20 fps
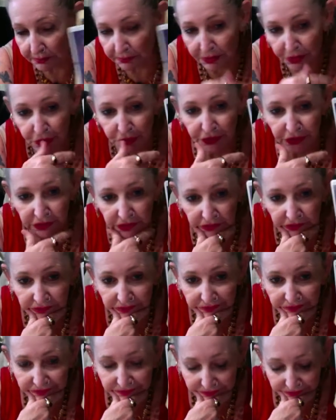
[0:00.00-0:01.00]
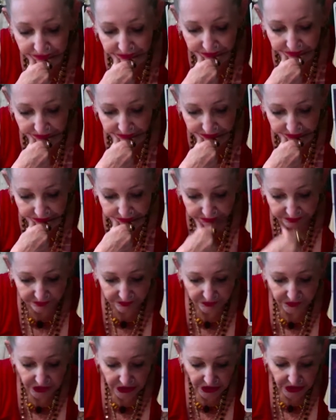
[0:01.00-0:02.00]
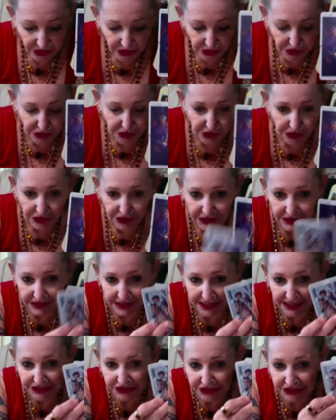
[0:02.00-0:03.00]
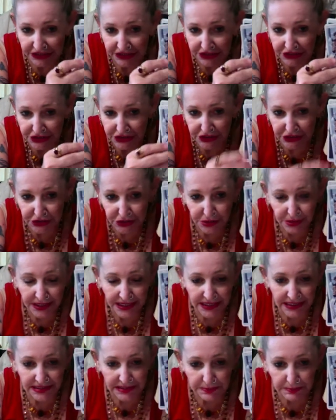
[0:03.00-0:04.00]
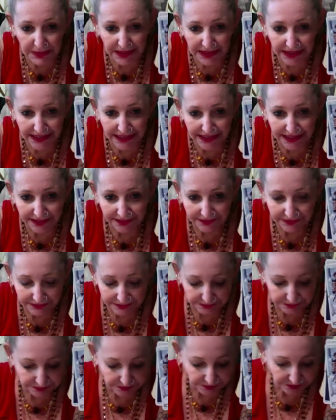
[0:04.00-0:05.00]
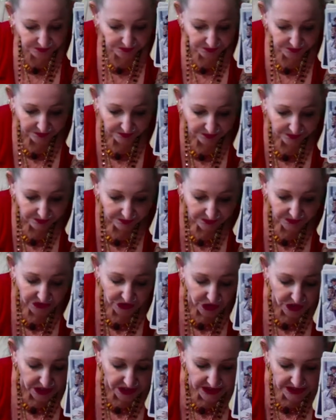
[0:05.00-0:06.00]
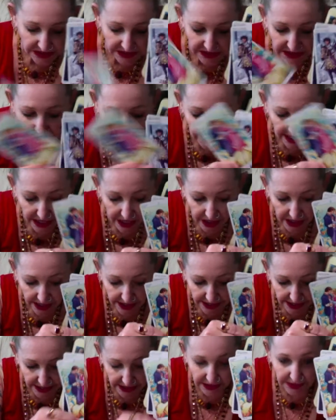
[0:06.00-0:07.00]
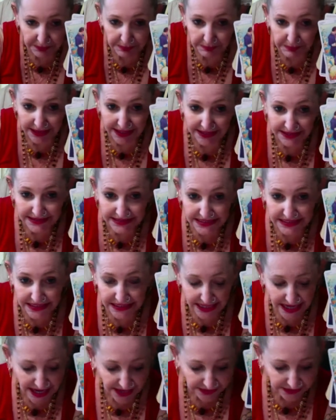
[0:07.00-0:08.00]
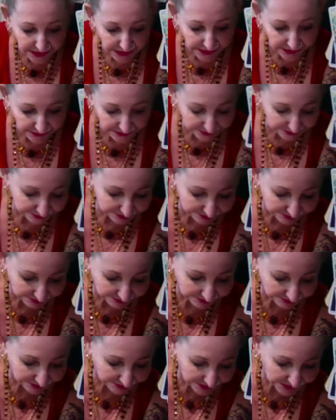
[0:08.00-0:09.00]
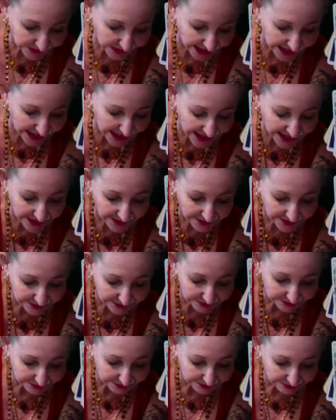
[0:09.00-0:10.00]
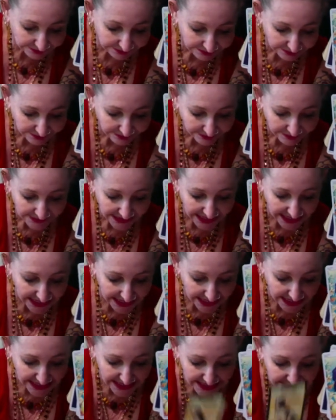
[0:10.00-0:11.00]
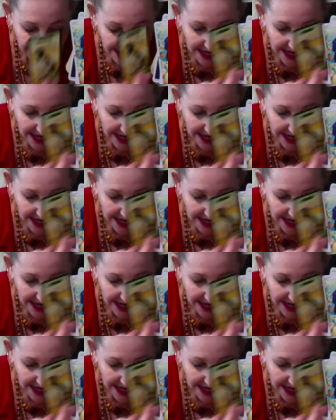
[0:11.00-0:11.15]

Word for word: Putin, rushing to do his bidding because they are in bed together. Okay? And he's